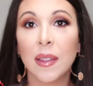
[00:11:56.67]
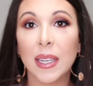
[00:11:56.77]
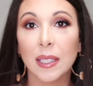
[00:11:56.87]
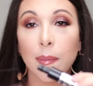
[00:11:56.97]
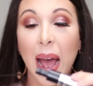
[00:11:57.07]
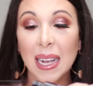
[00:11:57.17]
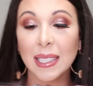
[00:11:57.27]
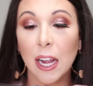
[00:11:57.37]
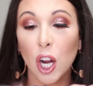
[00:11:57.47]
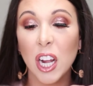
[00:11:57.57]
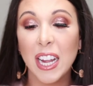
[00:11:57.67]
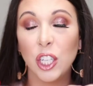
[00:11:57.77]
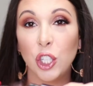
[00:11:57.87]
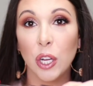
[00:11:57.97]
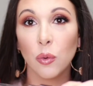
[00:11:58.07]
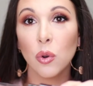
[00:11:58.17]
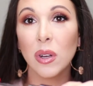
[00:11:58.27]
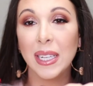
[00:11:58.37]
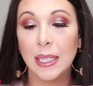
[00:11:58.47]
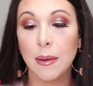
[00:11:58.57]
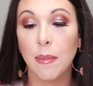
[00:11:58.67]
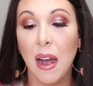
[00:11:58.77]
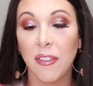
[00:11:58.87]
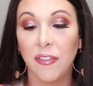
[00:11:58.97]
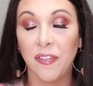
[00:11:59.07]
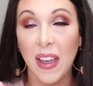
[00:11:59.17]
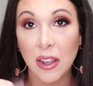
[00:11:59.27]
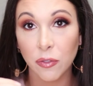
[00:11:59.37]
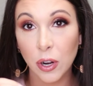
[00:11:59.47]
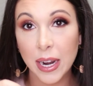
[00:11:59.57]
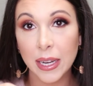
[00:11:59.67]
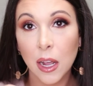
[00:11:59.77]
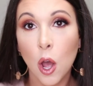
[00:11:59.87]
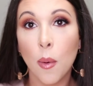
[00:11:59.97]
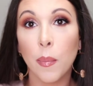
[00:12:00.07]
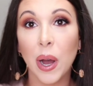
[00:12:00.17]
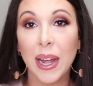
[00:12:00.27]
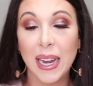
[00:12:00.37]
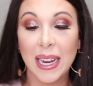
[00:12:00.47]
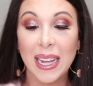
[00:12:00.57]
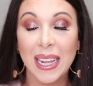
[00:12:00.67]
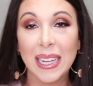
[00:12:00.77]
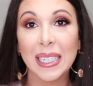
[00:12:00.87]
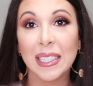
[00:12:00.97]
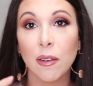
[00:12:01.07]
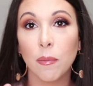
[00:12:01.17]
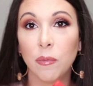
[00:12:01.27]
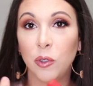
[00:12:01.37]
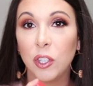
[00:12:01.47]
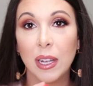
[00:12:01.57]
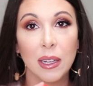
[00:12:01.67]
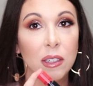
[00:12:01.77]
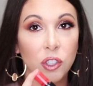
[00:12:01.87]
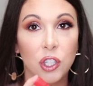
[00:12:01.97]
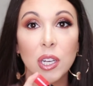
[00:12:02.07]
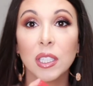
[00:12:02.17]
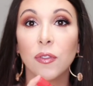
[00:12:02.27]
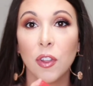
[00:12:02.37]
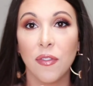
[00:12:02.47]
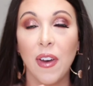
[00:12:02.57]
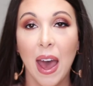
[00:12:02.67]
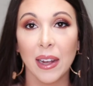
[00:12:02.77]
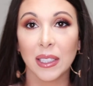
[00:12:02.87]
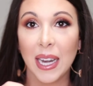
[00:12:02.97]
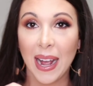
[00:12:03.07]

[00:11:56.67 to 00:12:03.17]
This mascara in general isn't my favorite, but it is just for the fact that